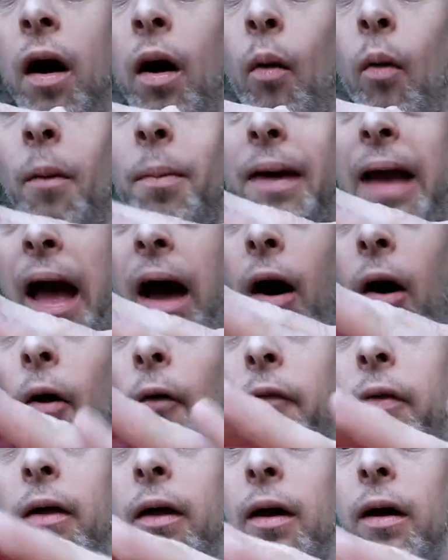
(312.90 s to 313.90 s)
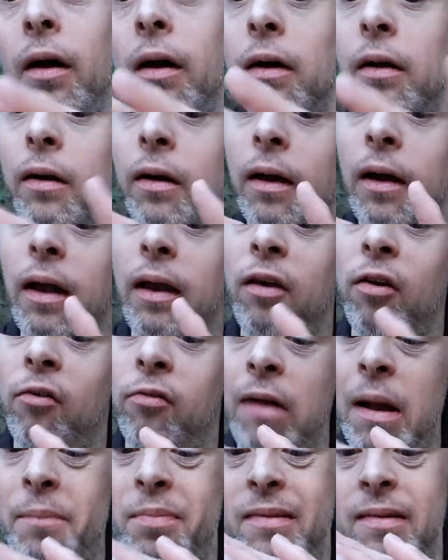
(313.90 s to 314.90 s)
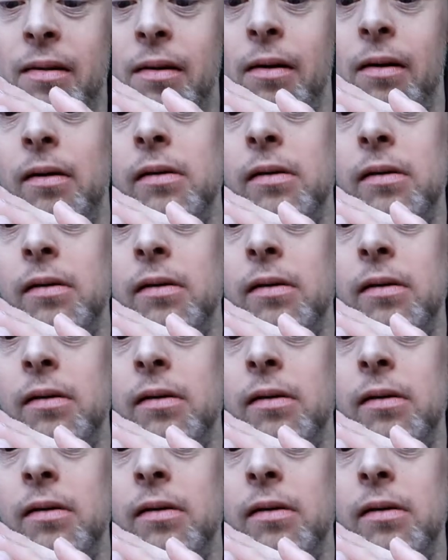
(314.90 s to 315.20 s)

will be held and gripped